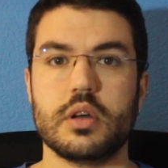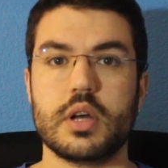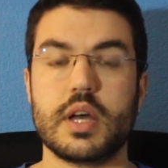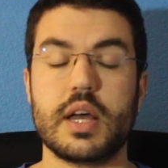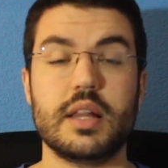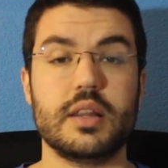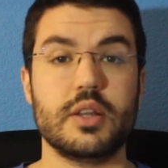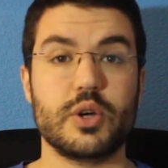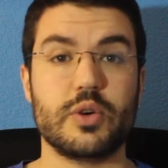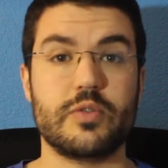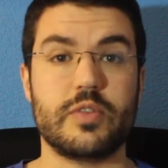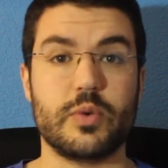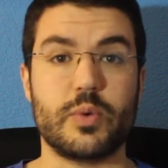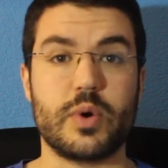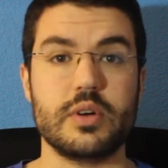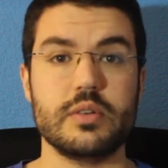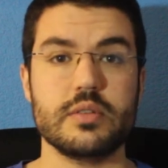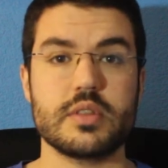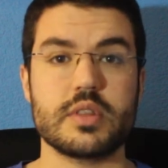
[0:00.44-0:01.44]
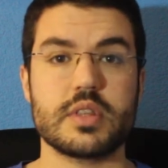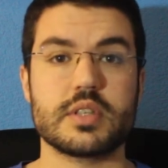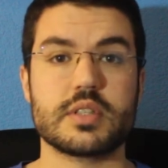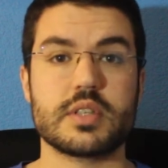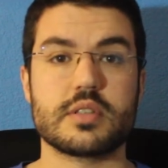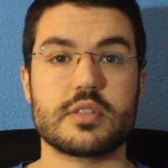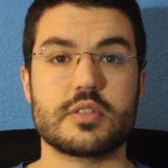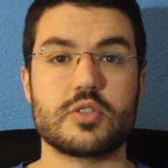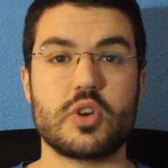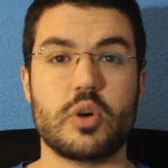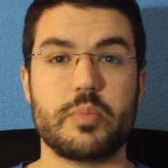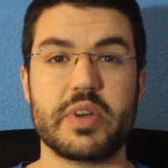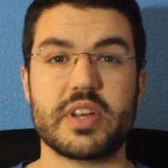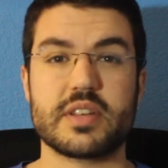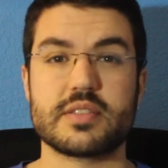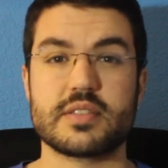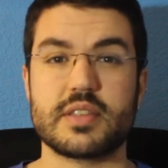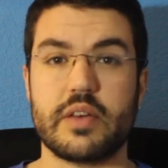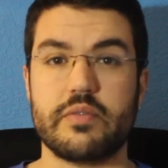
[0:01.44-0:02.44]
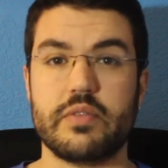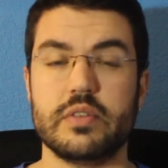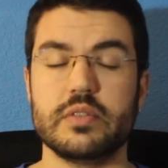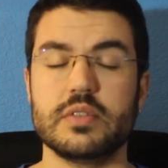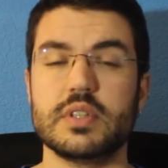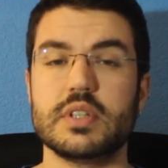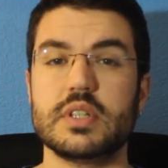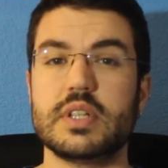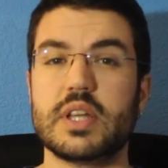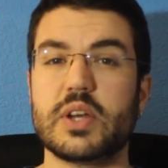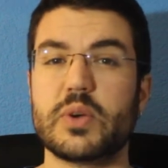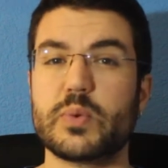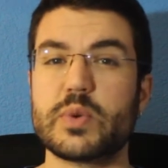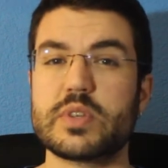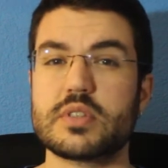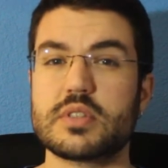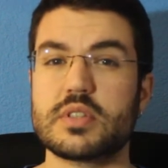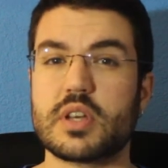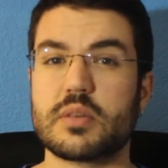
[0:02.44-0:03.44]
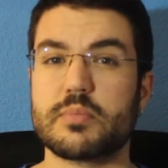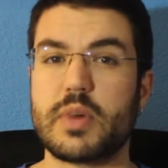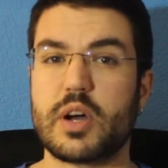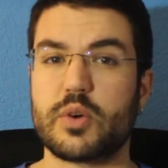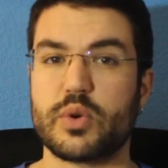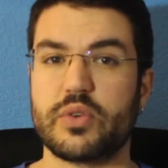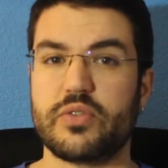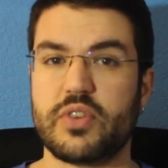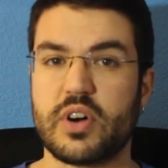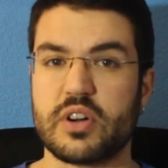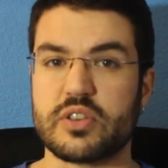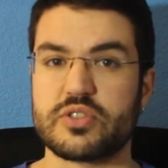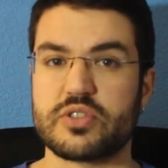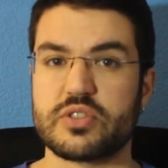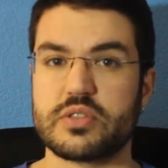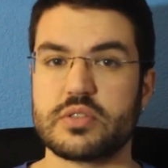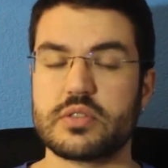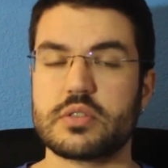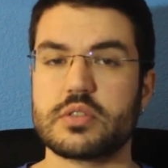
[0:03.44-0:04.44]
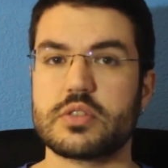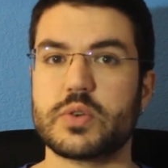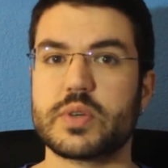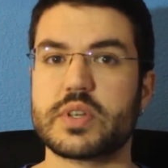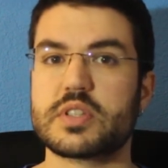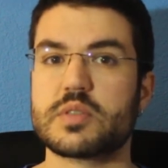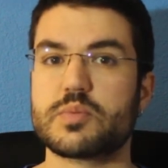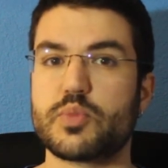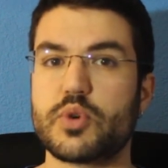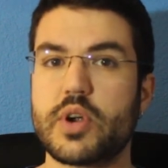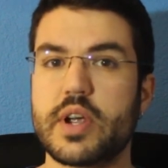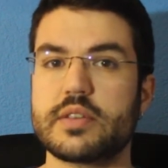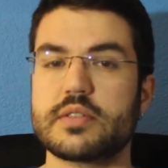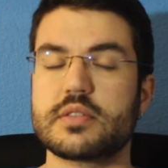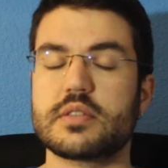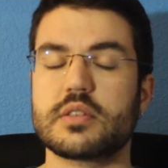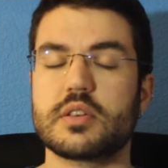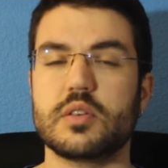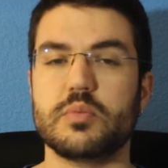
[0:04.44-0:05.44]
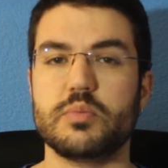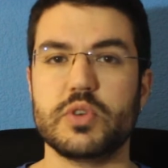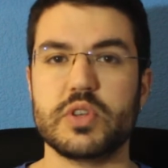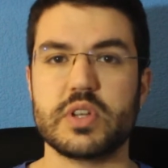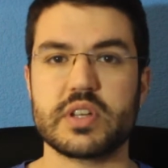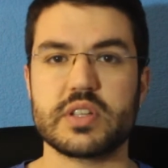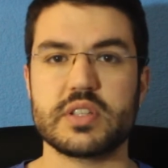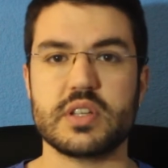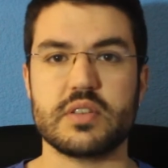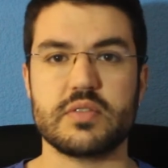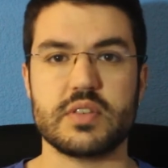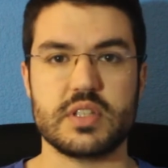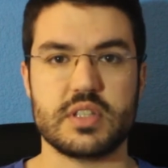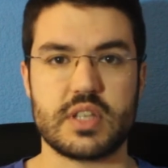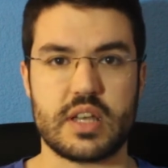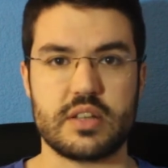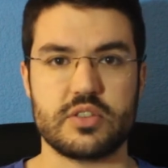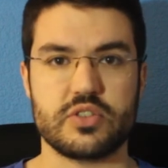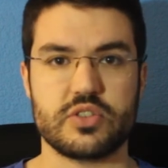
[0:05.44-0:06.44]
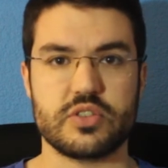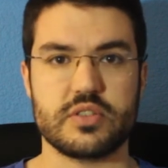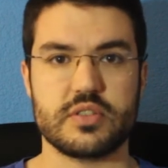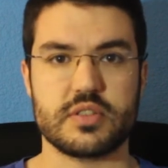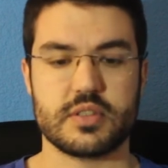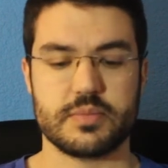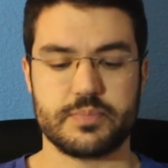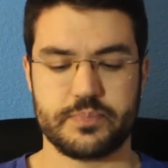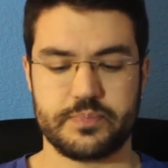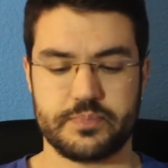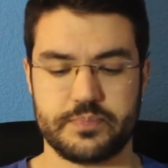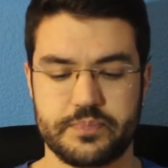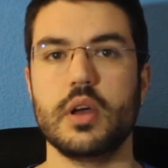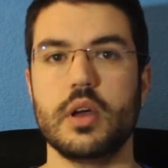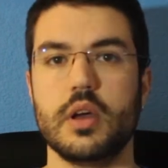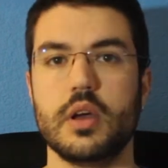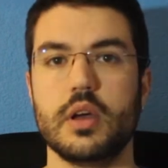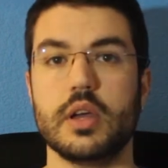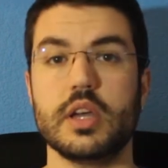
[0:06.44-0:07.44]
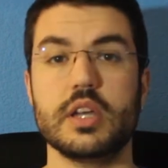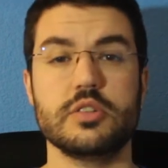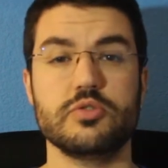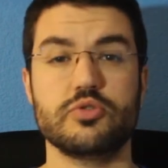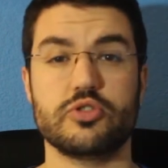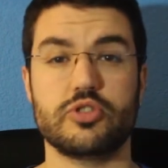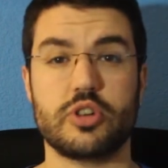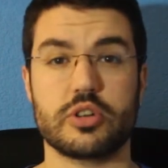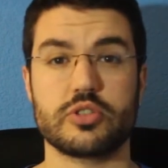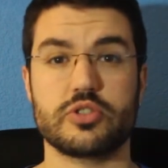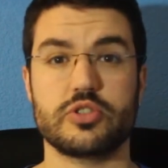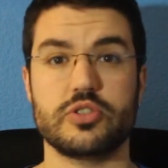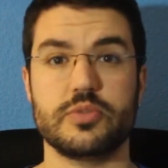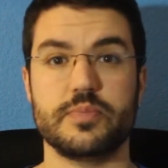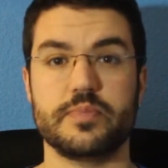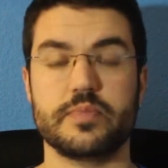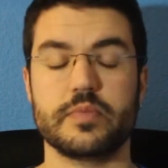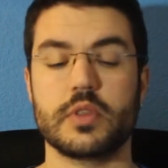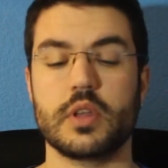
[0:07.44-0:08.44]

Hello everyone, this is topic 7, linguistic macrofunctions to express communicative intentions. Introduction.